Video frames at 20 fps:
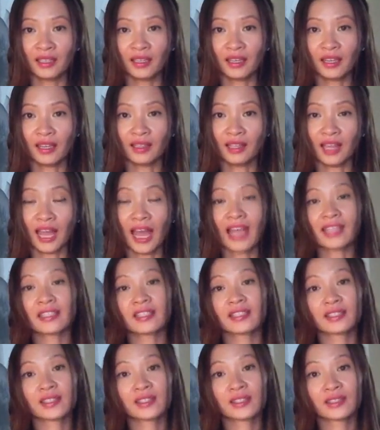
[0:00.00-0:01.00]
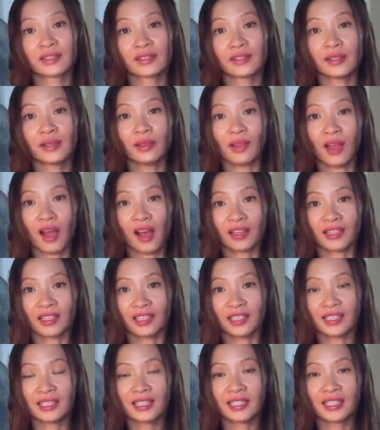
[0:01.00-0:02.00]
lasts the
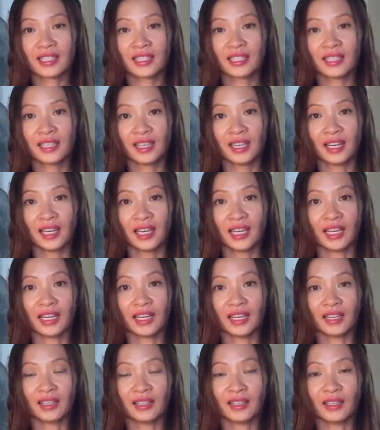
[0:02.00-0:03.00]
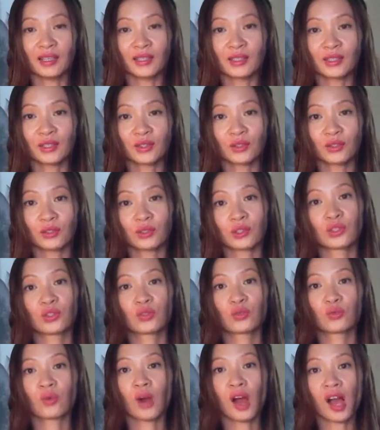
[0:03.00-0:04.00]
longest and is the
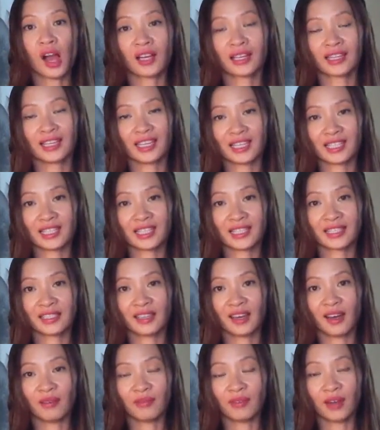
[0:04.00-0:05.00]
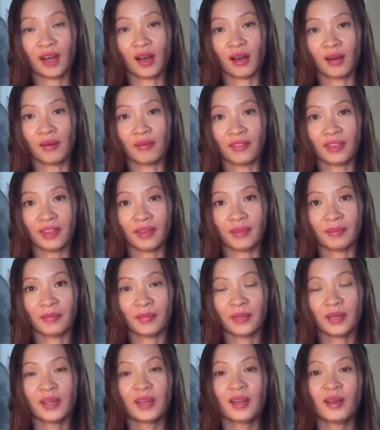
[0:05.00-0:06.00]
strongest of all of them.
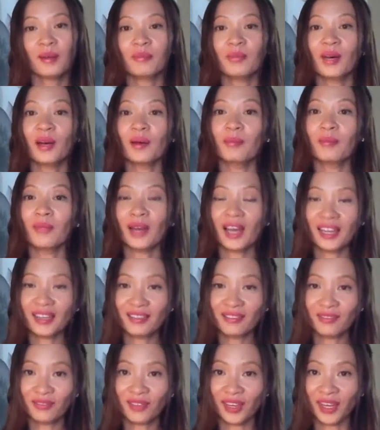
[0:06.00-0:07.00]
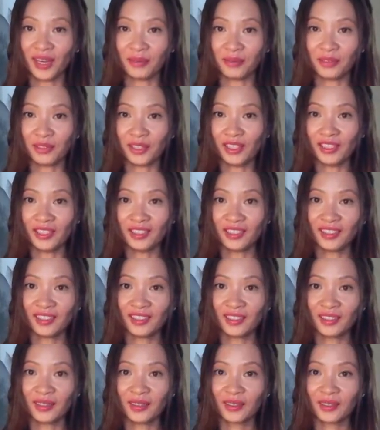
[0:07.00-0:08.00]
But my favorite
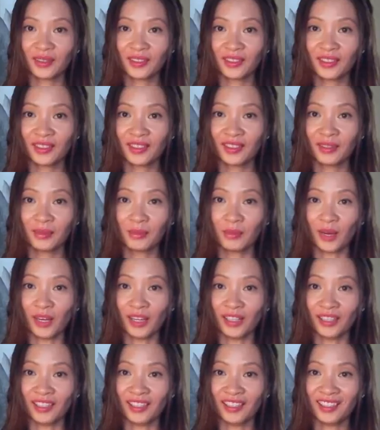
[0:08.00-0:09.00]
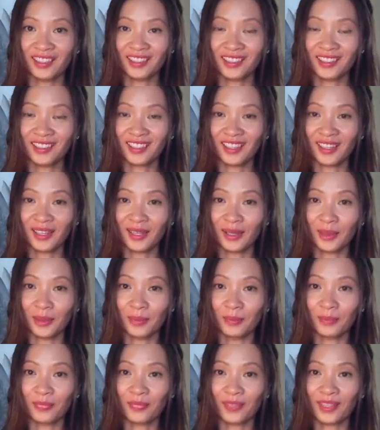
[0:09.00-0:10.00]
one
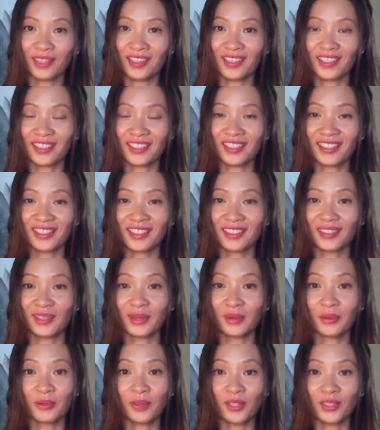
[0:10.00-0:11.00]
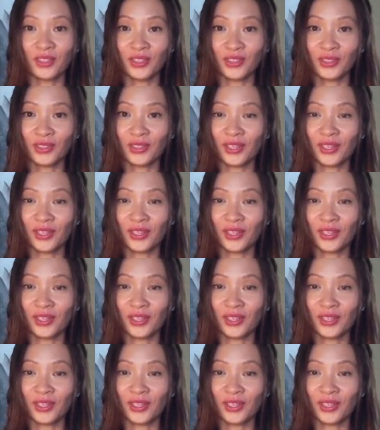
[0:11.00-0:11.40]
is the original